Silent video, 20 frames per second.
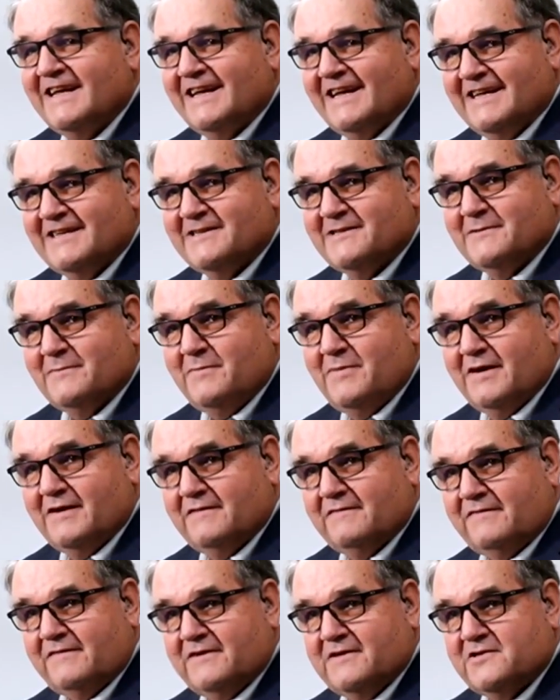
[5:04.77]
as the
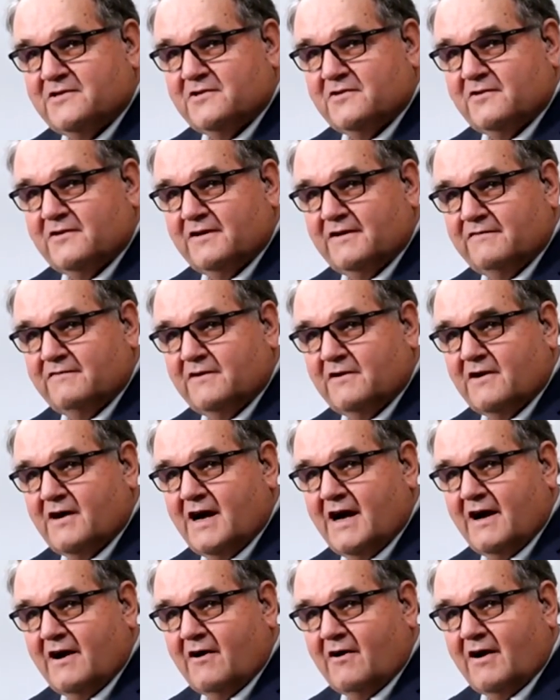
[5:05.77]
beneficiary of your
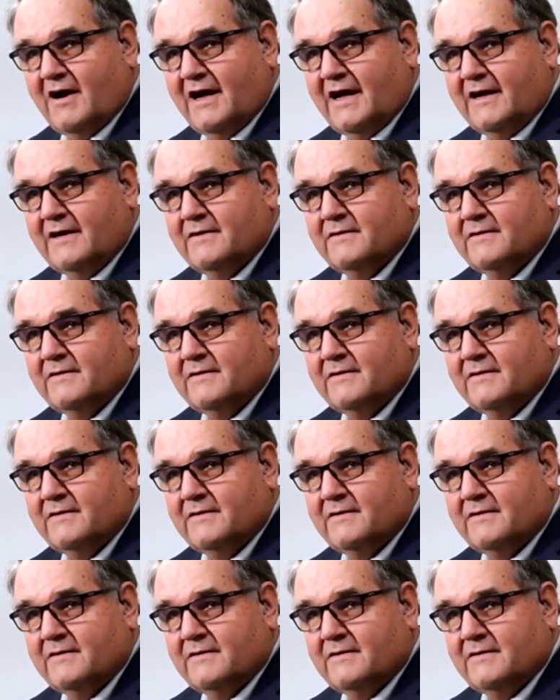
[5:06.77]
IRA.